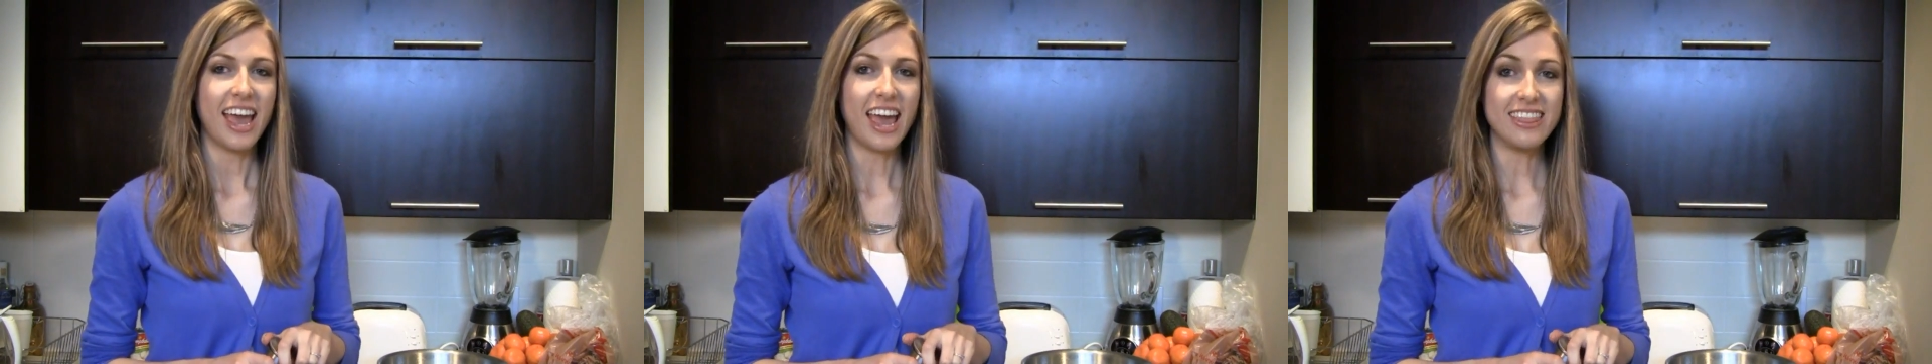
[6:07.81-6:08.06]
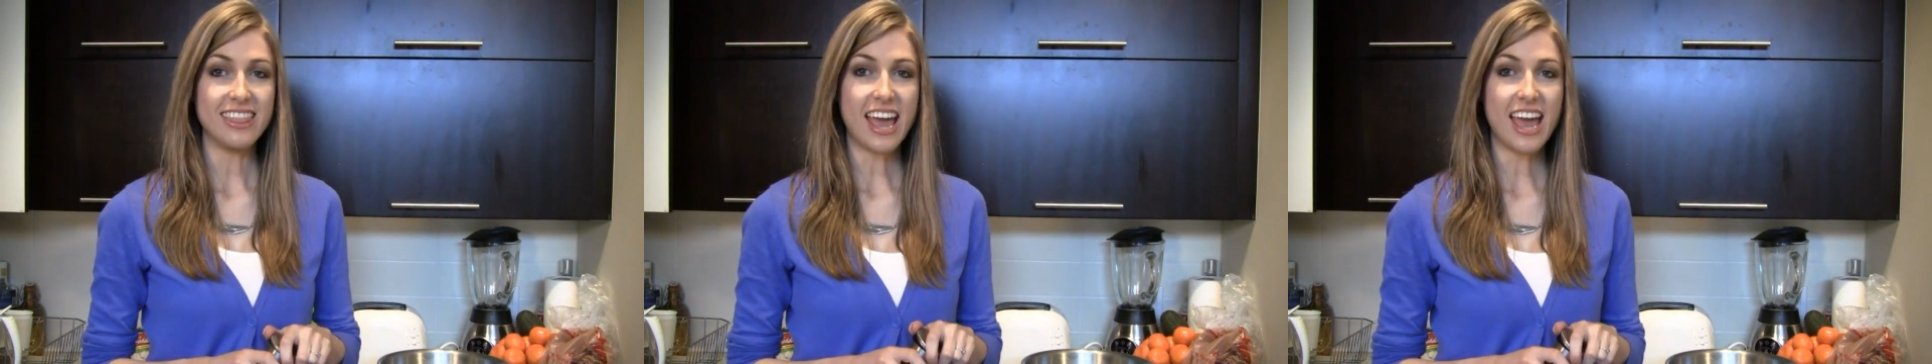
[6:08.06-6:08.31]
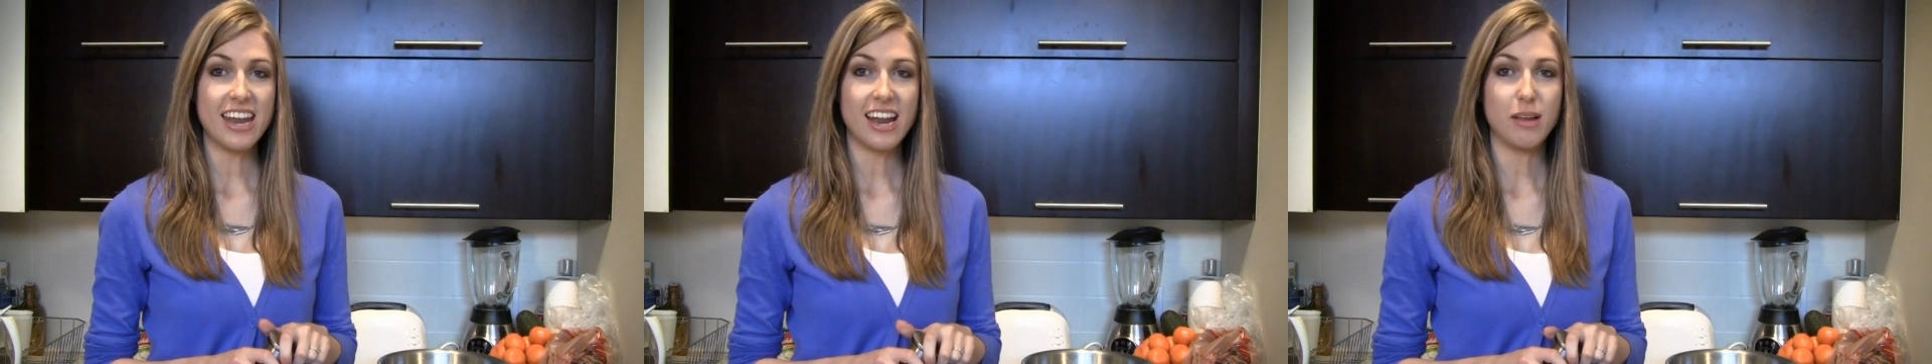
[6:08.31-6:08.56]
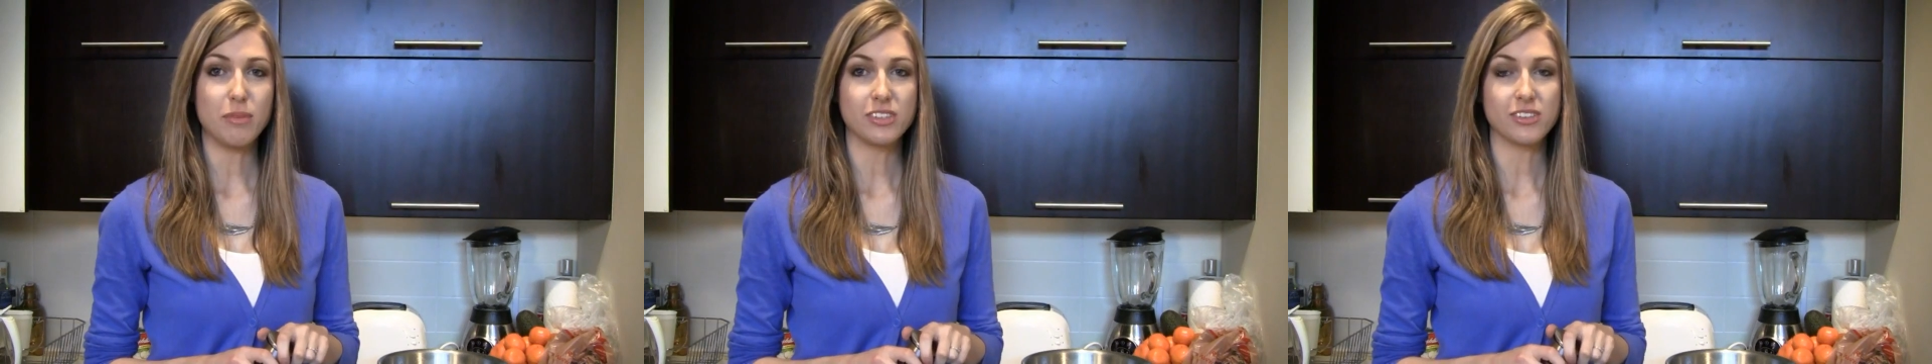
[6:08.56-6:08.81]
And then
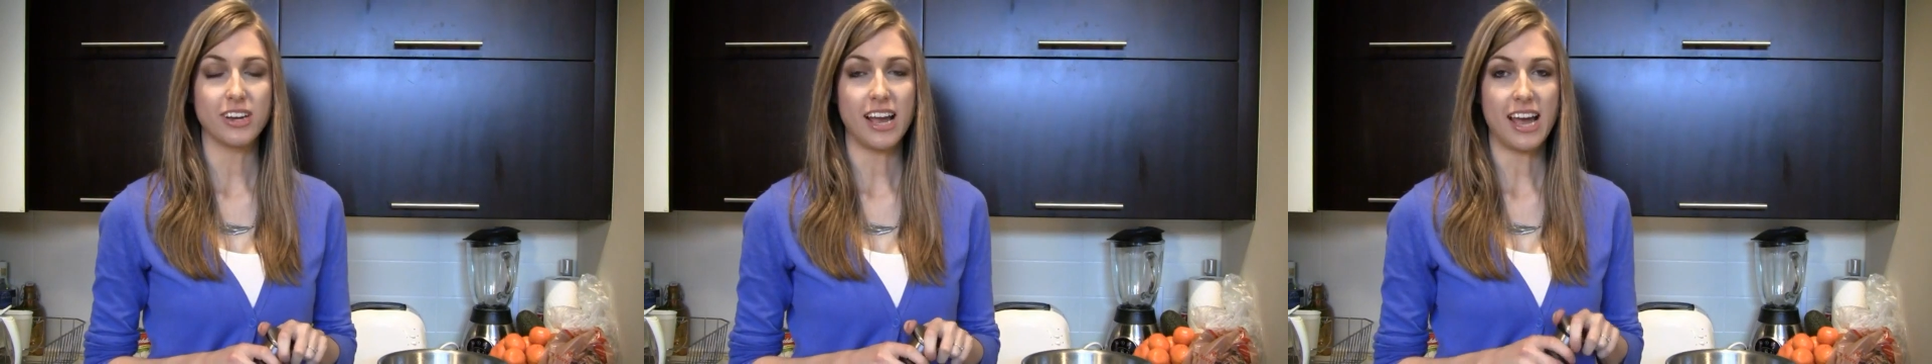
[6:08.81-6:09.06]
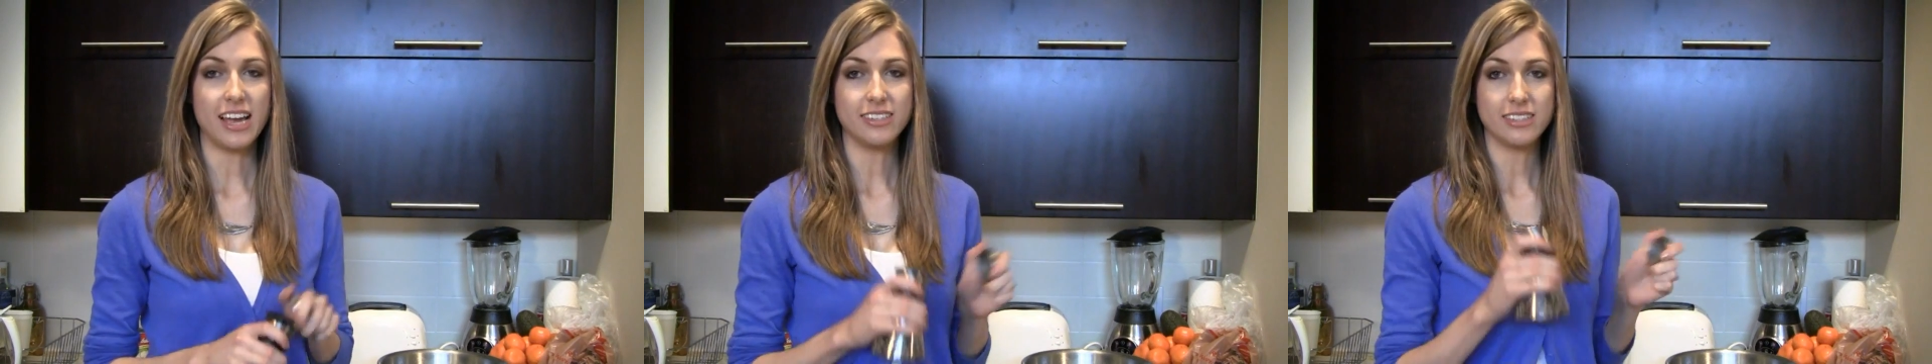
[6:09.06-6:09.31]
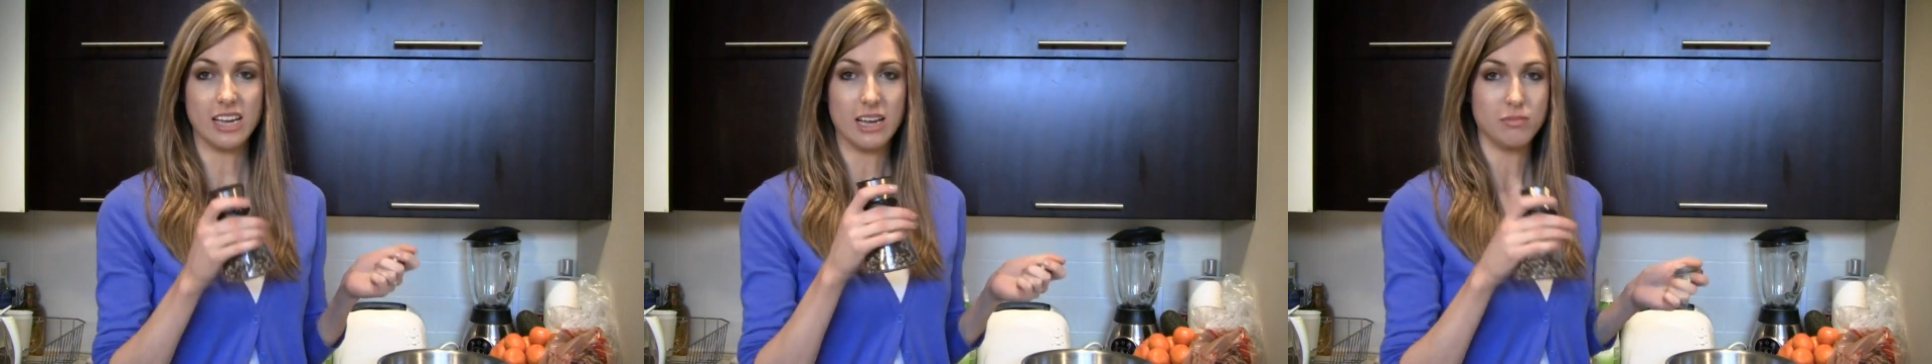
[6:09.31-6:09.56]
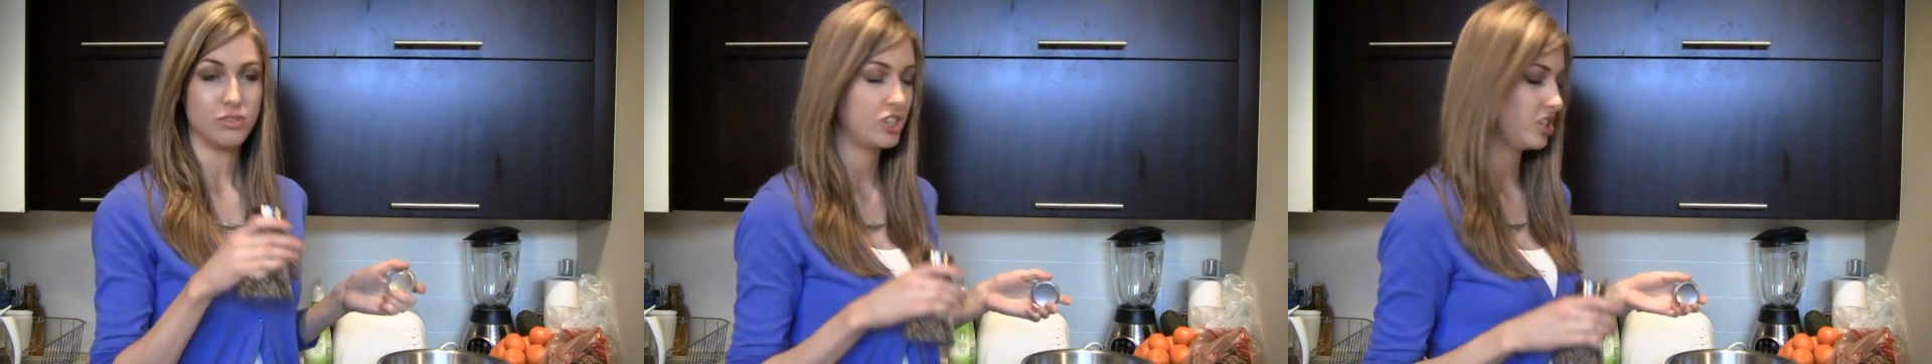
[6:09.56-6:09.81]
I'm also going to add some